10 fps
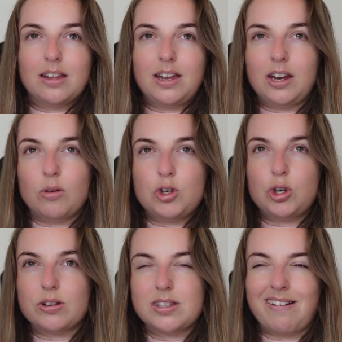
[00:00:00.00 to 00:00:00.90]
you know,
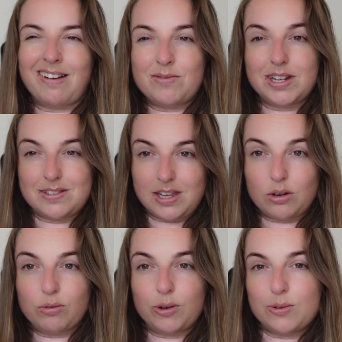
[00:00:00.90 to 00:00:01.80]
just the kind of Disney
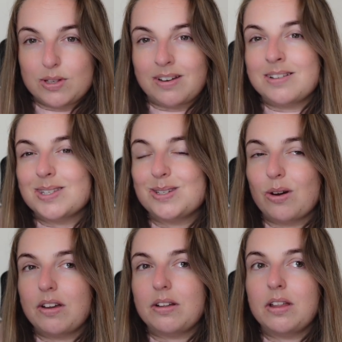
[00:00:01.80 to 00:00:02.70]
Cruise Line
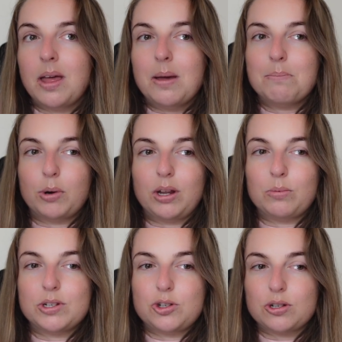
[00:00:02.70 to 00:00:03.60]
style, but
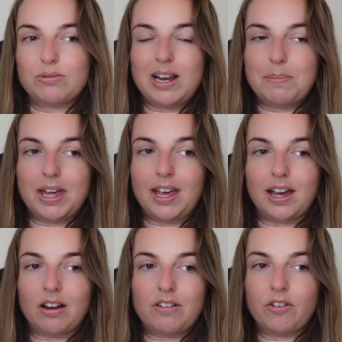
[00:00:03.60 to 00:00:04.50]
it was just really big,
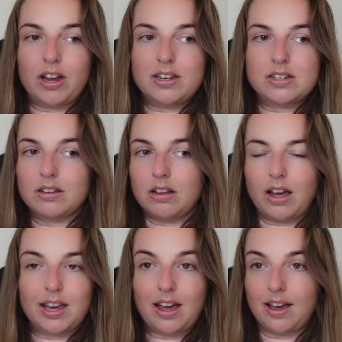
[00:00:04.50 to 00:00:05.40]
and I find
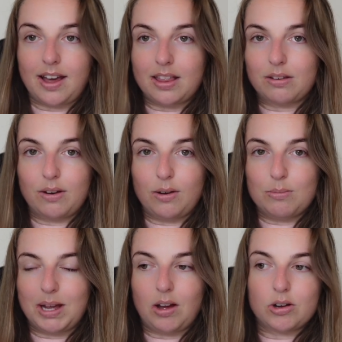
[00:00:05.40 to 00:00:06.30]
I can't get
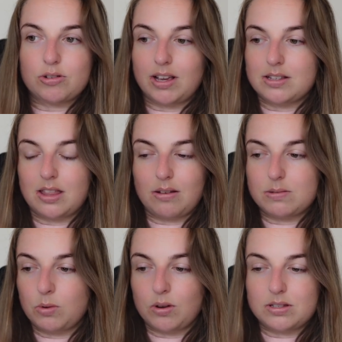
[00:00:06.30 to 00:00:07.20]
through my hot drinks in
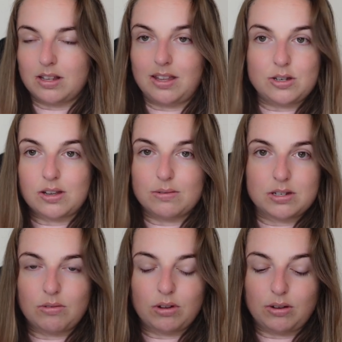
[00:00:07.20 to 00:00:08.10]
those mugs. They just go
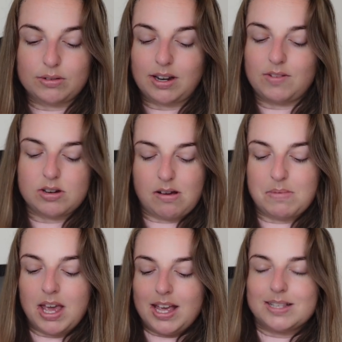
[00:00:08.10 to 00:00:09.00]
stone cold every
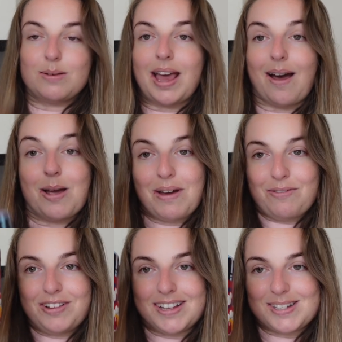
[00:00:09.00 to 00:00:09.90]
time. So yeah, I
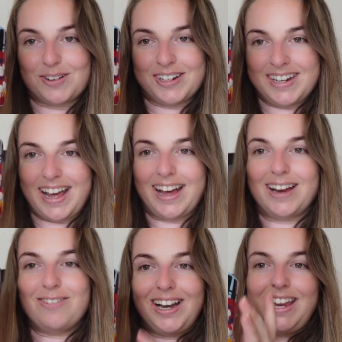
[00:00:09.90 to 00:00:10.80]
went for this one. Uh,
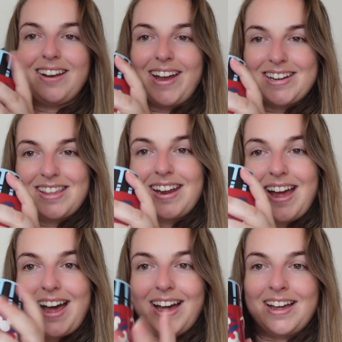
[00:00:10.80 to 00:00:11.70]
I really liked that I
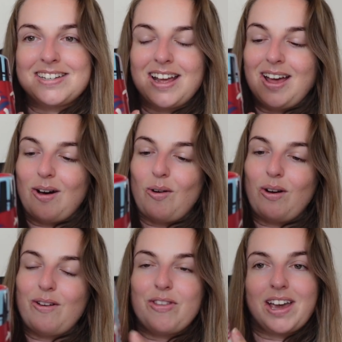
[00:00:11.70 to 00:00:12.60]
had
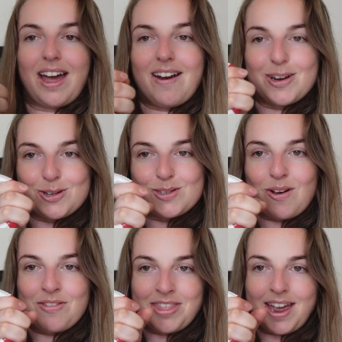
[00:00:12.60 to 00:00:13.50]
all of the characters
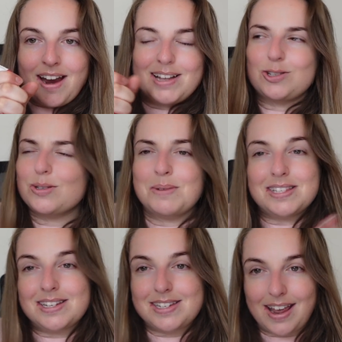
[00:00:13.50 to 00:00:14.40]
on there. It's just
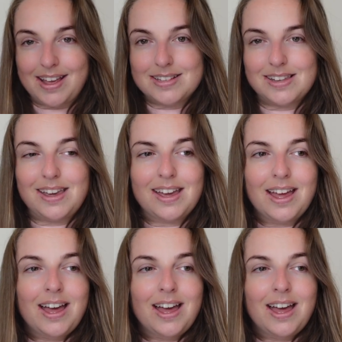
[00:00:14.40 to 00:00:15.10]
missing Daisy.